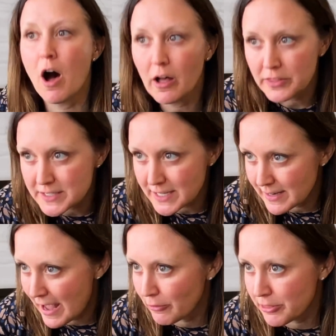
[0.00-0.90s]
all the
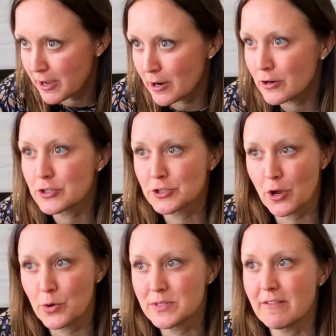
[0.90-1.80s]
data out there
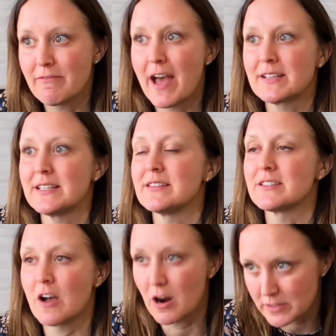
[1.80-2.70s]
shows that
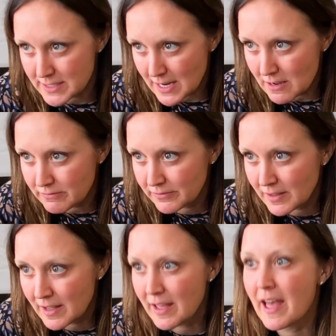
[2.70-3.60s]
vaccines are safe
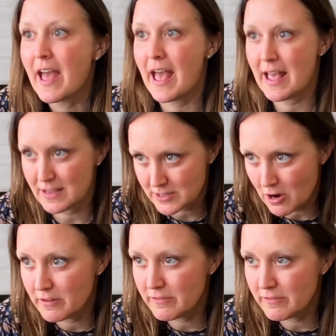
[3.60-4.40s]
and are